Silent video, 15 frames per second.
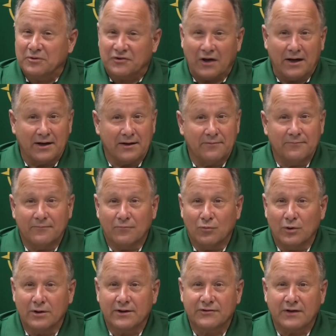excited,
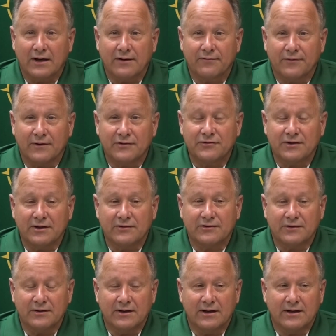real excited for this
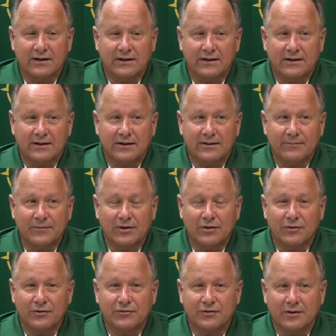season. Um, you
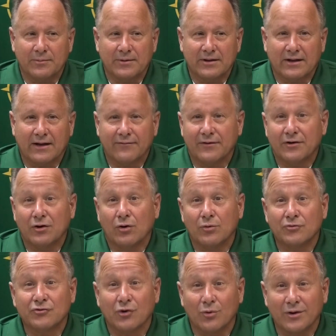know, there's going to be a lot of
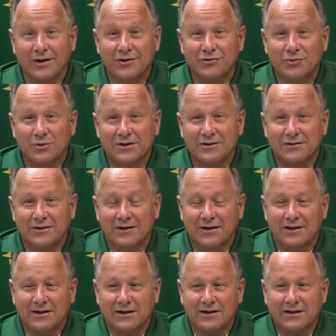unknowns going into it.
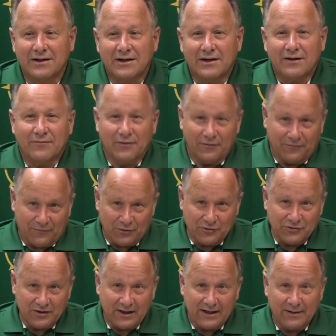Uh, for the
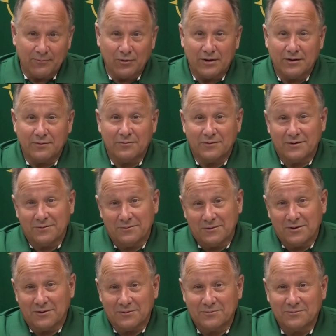first time, we, we you
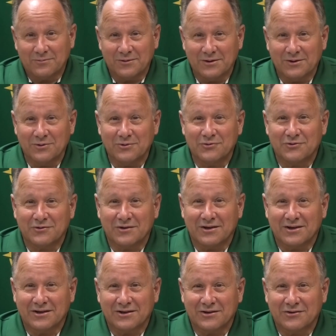know we lose
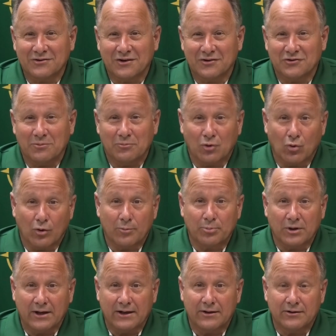uh, some core
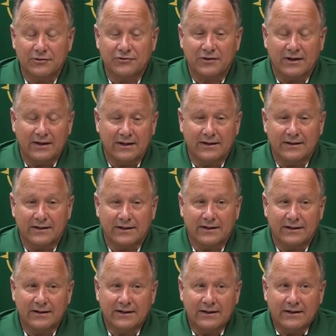players, and
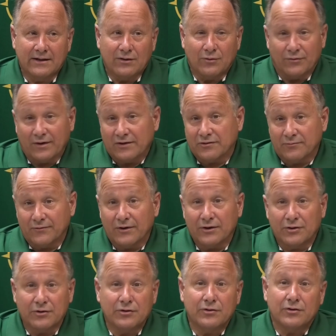uh, we've got some very
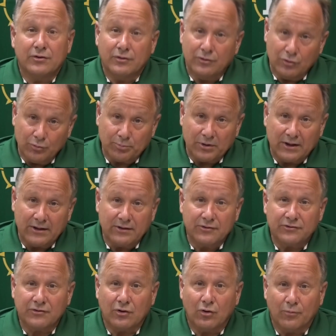good new
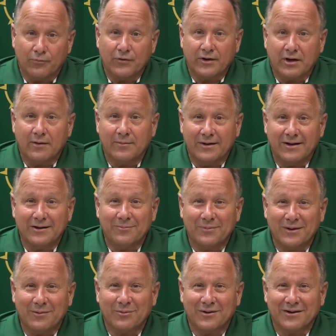players hopefully coming in and
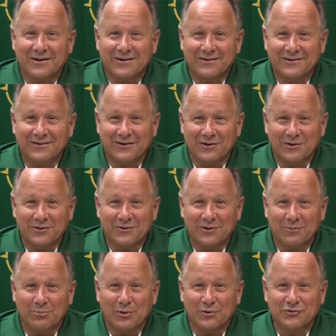be able to to, to
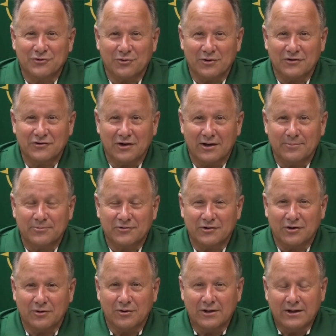bolster us up.
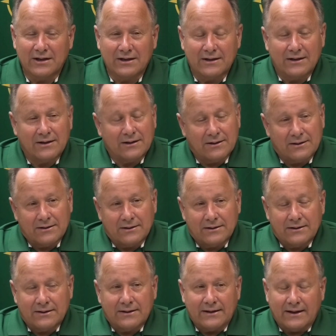So.
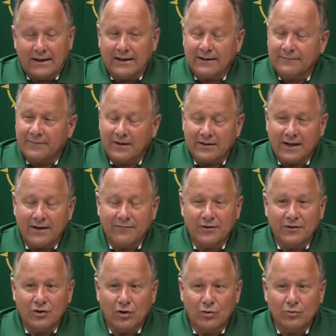Yeah, a lot of
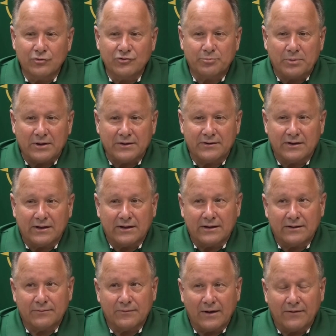unknowns, but
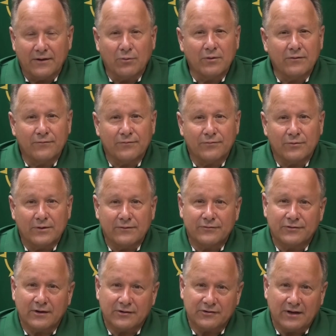uh, I think we've we've
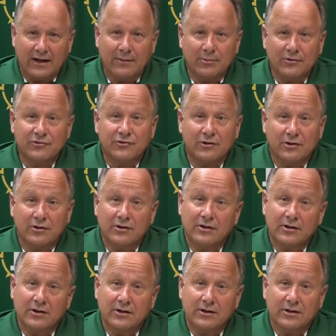established a,
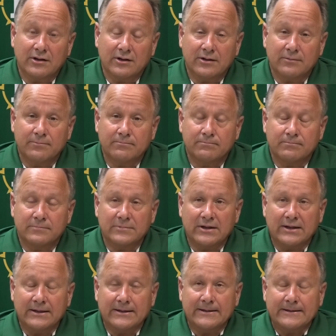a,
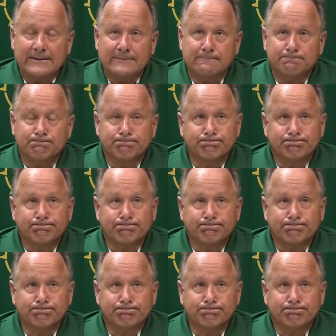um,